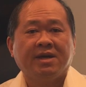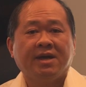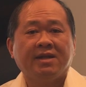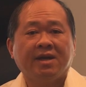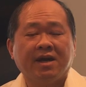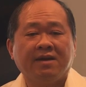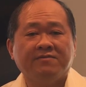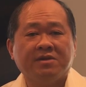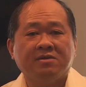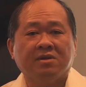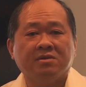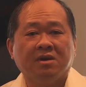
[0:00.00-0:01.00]
And
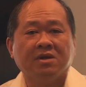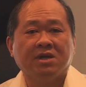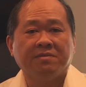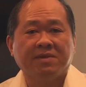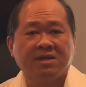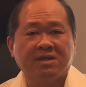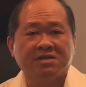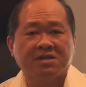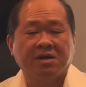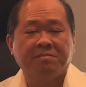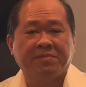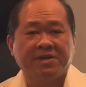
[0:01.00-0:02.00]
after the document is
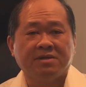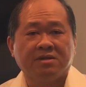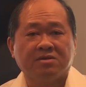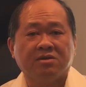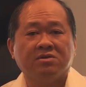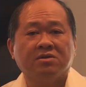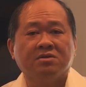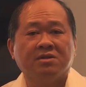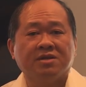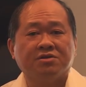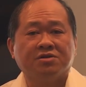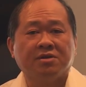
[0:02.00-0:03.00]
completed, the
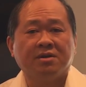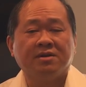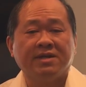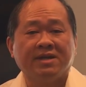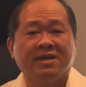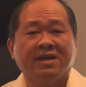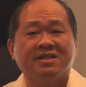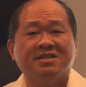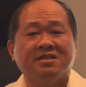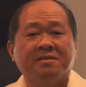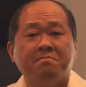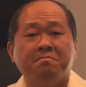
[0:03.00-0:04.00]
attorney can
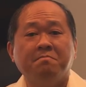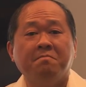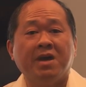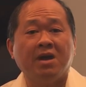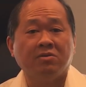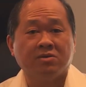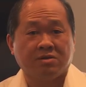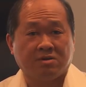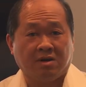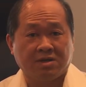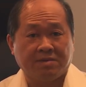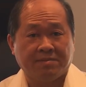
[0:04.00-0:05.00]
mail the
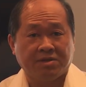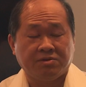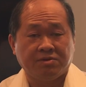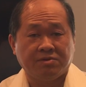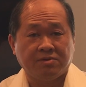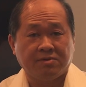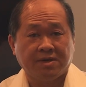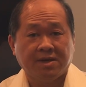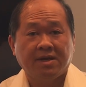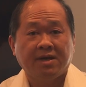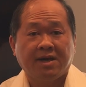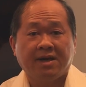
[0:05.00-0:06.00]
document to you.
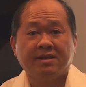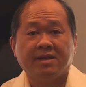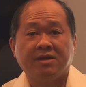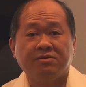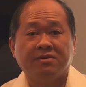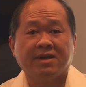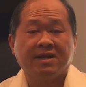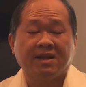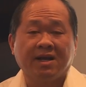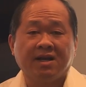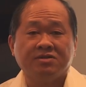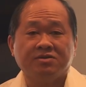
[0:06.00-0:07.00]
And then you can
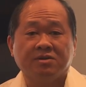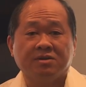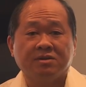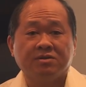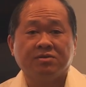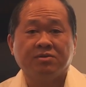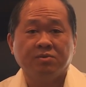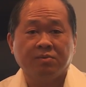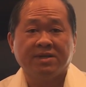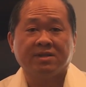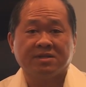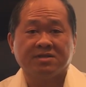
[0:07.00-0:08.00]
ask your two
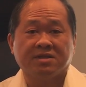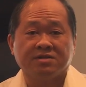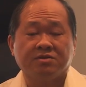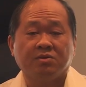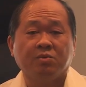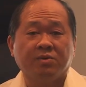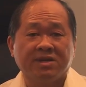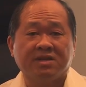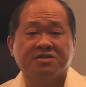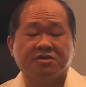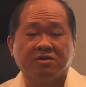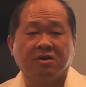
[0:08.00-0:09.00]
witnesses to
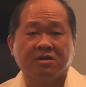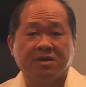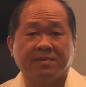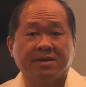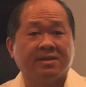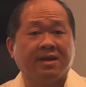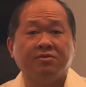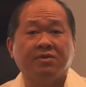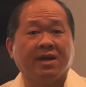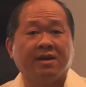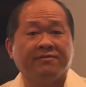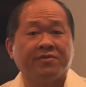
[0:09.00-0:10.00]
witness the document. Then you
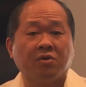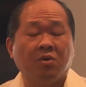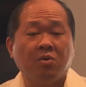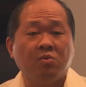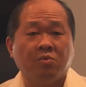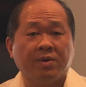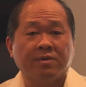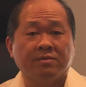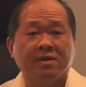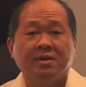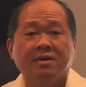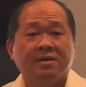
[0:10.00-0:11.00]
can have your own will.
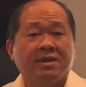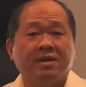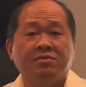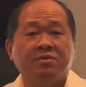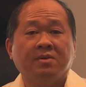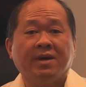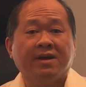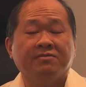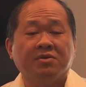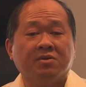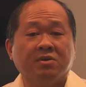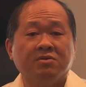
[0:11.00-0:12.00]
Then you don't
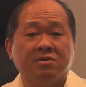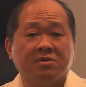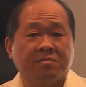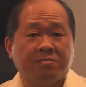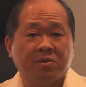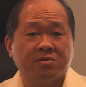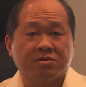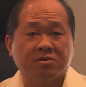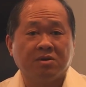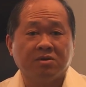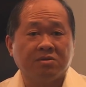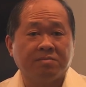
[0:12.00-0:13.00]
have to go to the
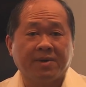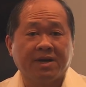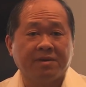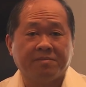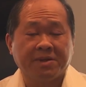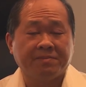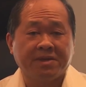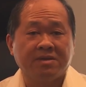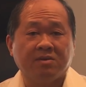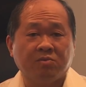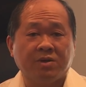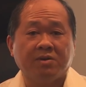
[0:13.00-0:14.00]
bookstore to buy a
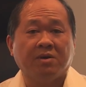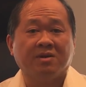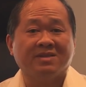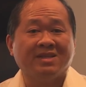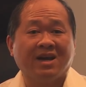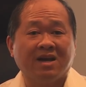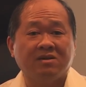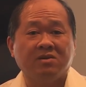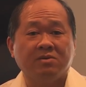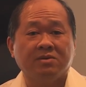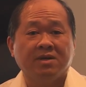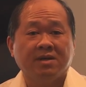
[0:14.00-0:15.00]
pre-printed will or
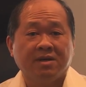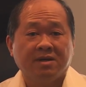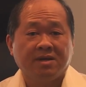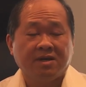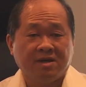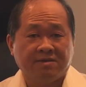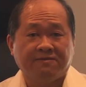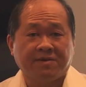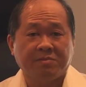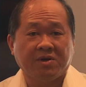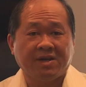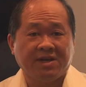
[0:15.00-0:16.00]
download it
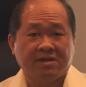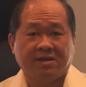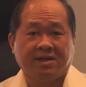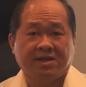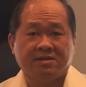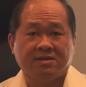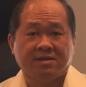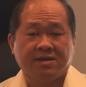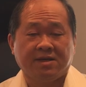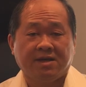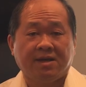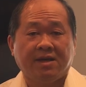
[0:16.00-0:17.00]
from the internet.
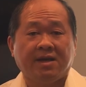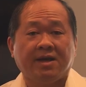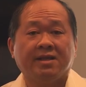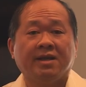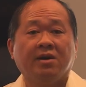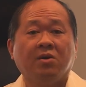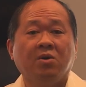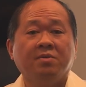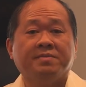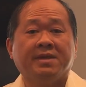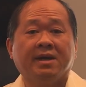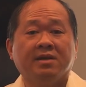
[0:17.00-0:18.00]
And I
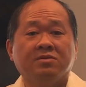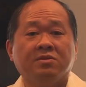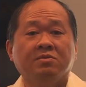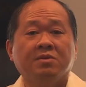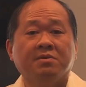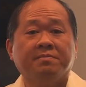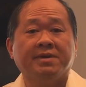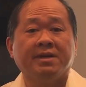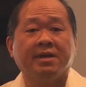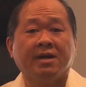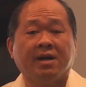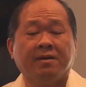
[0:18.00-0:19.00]
hope that you will
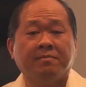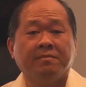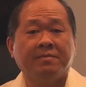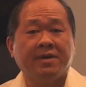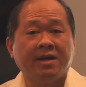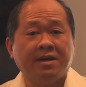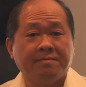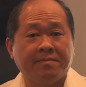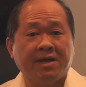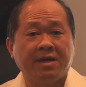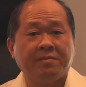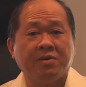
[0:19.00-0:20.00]
be
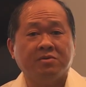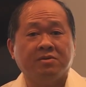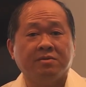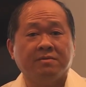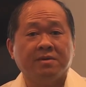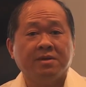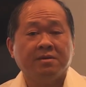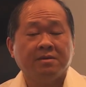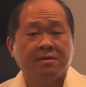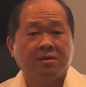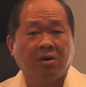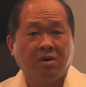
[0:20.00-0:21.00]
able to,
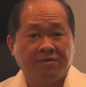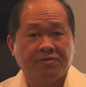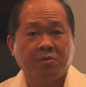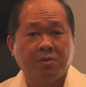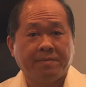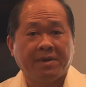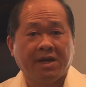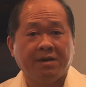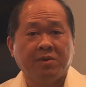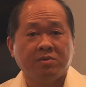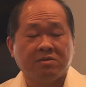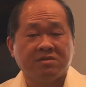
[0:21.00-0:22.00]
all of you will be
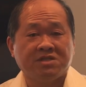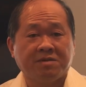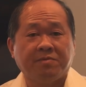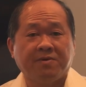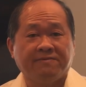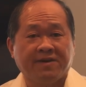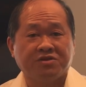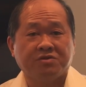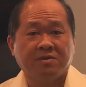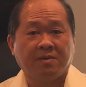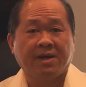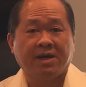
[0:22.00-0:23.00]
able to seek
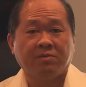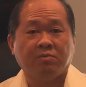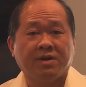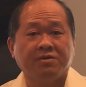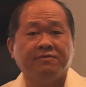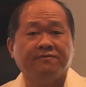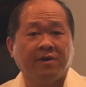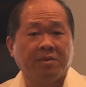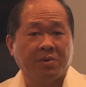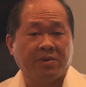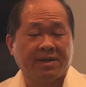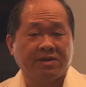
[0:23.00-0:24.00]
professional help when you
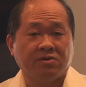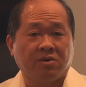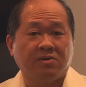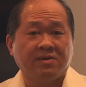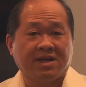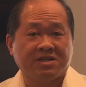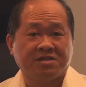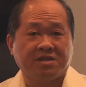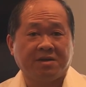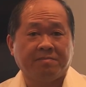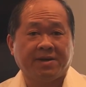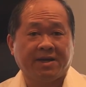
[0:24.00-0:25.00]
formulate your own
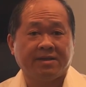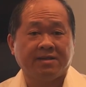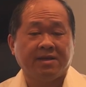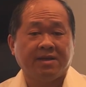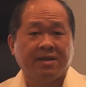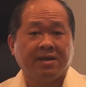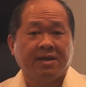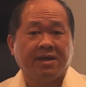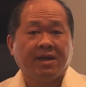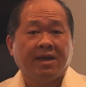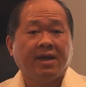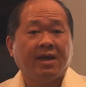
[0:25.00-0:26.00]
estate plan.
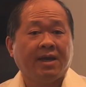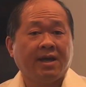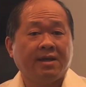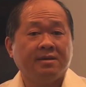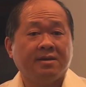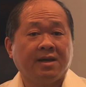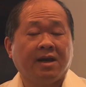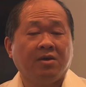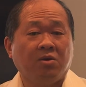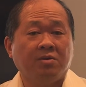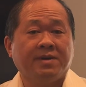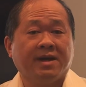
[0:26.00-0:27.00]
And I
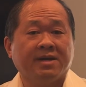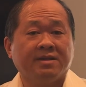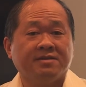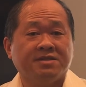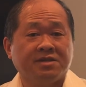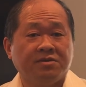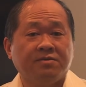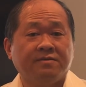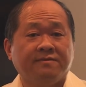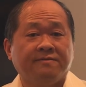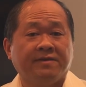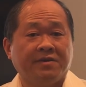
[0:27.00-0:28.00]
hope I can see
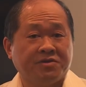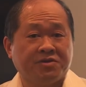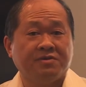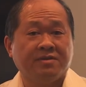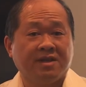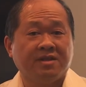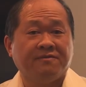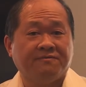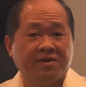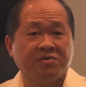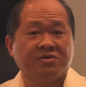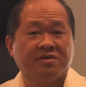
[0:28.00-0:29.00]
you very soon in the
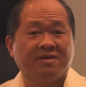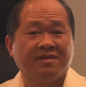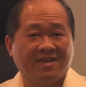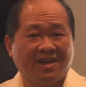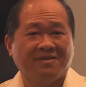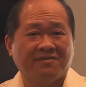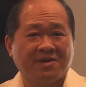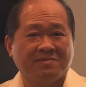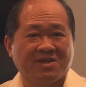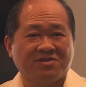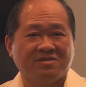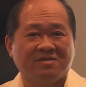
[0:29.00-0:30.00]
future. Thank you very
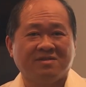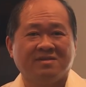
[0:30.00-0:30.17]
much.